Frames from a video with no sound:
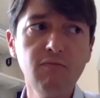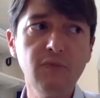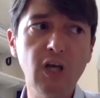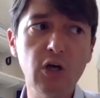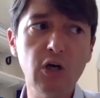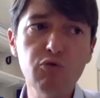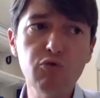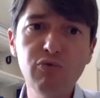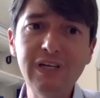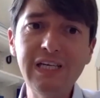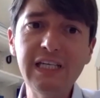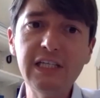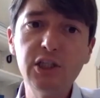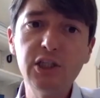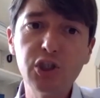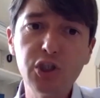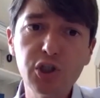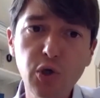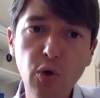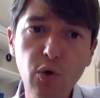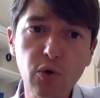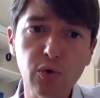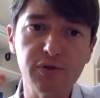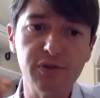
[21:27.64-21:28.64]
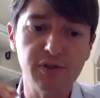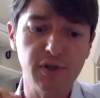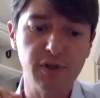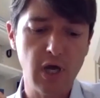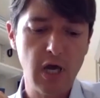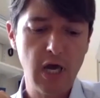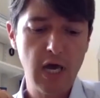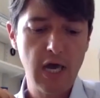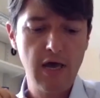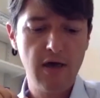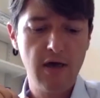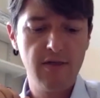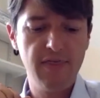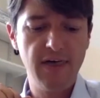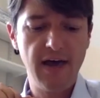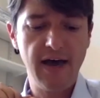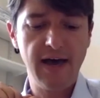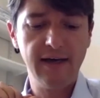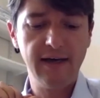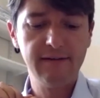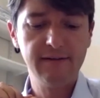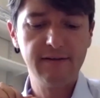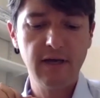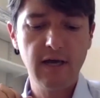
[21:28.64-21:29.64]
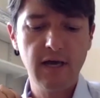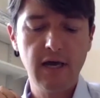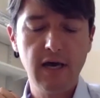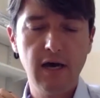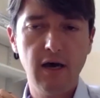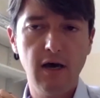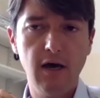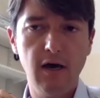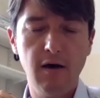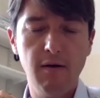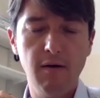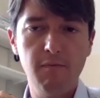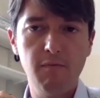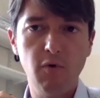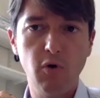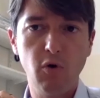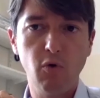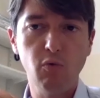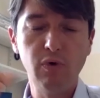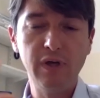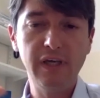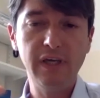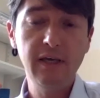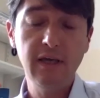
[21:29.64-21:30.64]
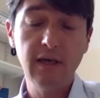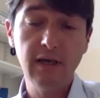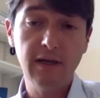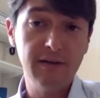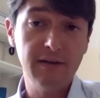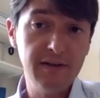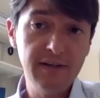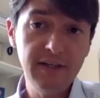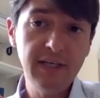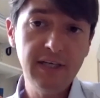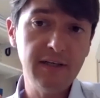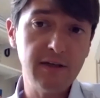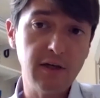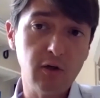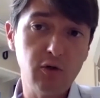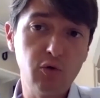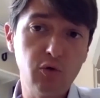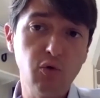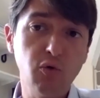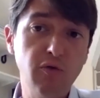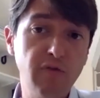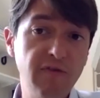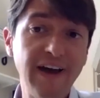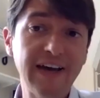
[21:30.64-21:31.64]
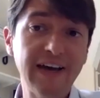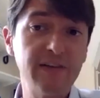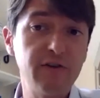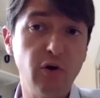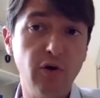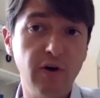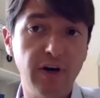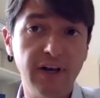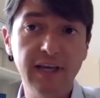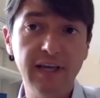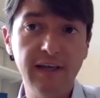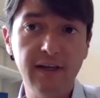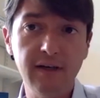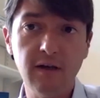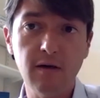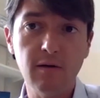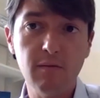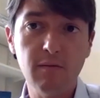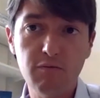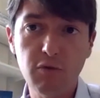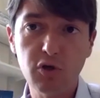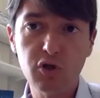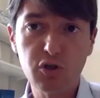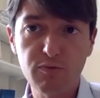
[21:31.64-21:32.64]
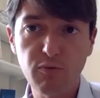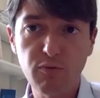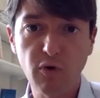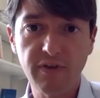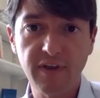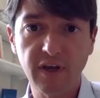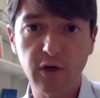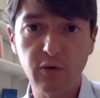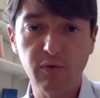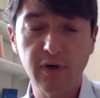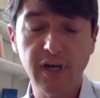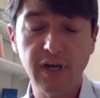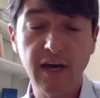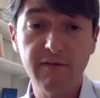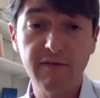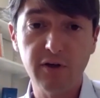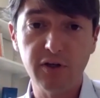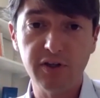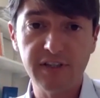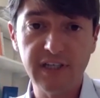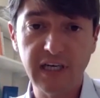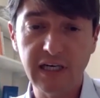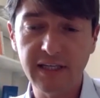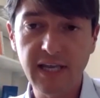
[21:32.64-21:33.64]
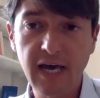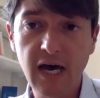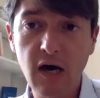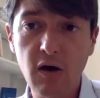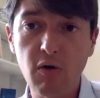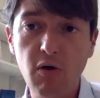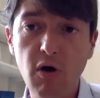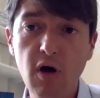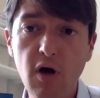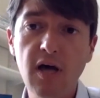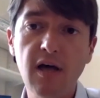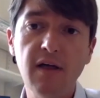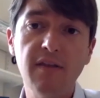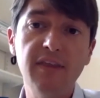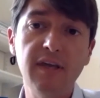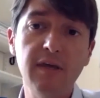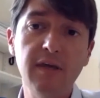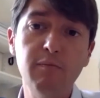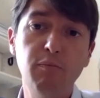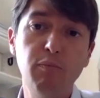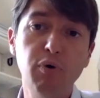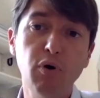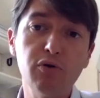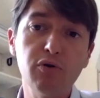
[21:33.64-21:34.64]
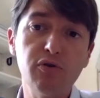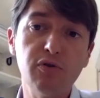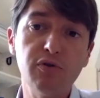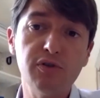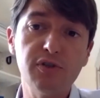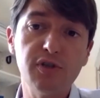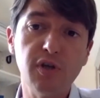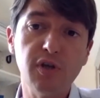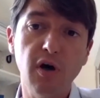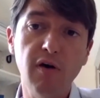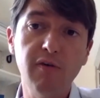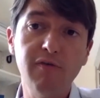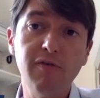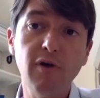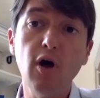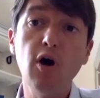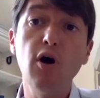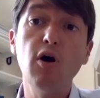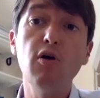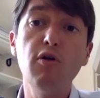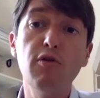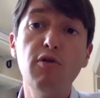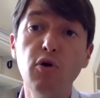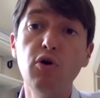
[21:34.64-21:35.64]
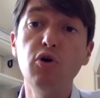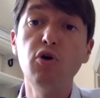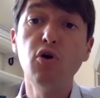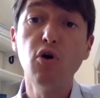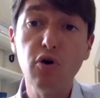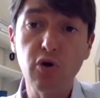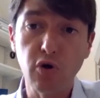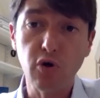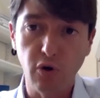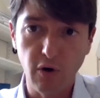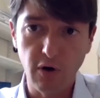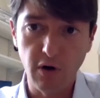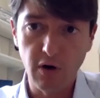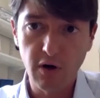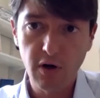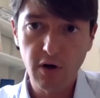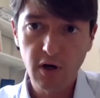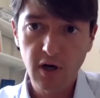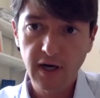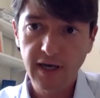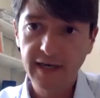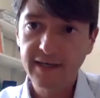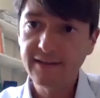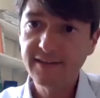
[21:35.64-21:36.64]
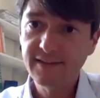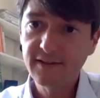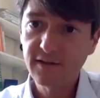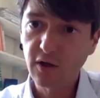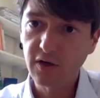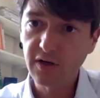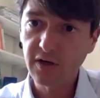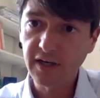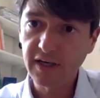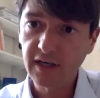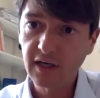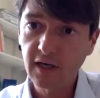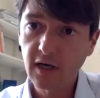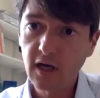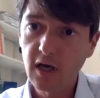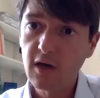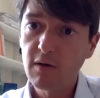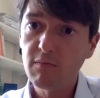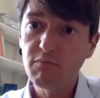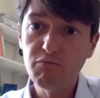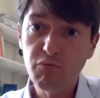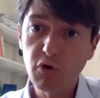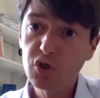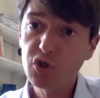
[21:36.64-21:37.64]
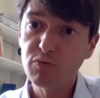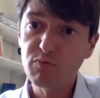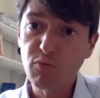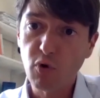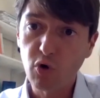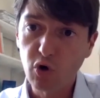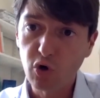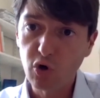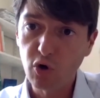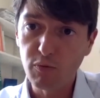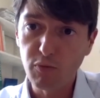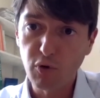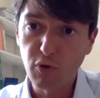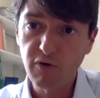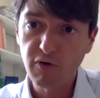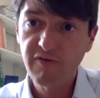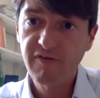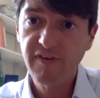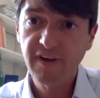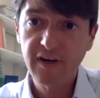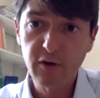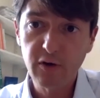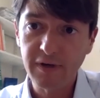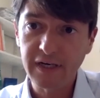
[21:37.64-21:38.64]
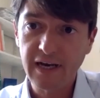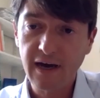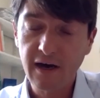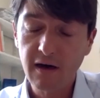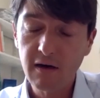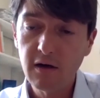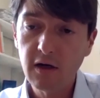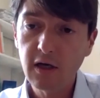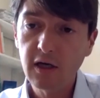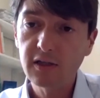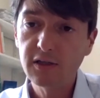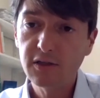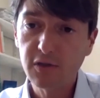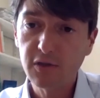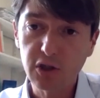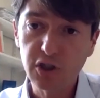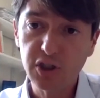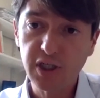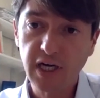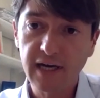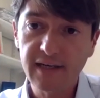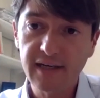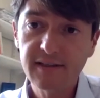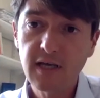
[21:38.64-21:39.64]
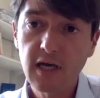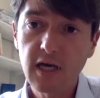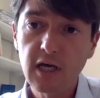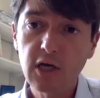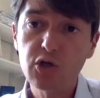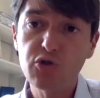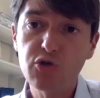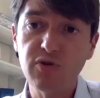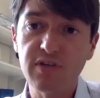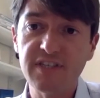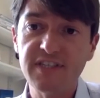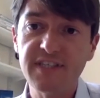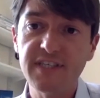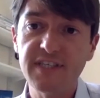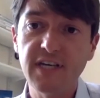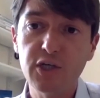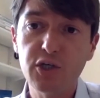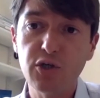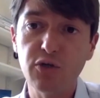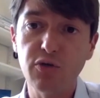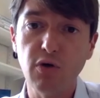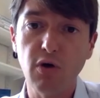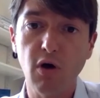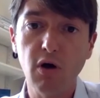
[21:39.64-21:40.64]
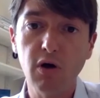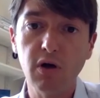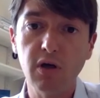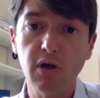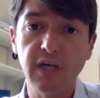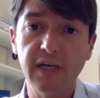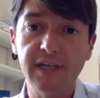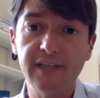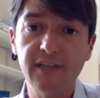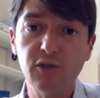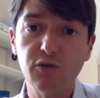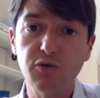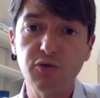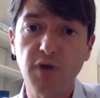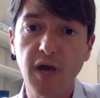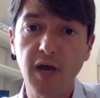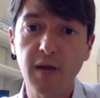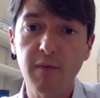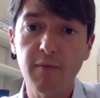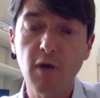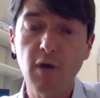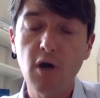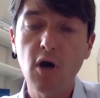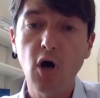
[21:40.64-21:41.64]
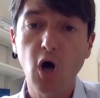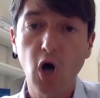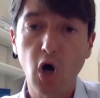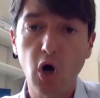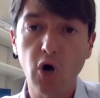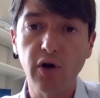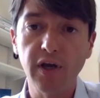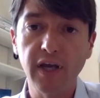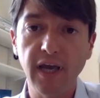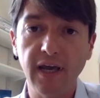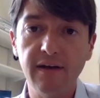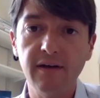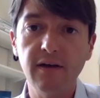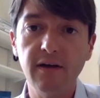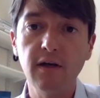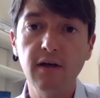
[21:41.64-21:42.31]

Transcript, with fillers: really shows that um, we need to factor in much more than we have until now the importance of the local in studying much more global phenomena such as transnational organized crime or again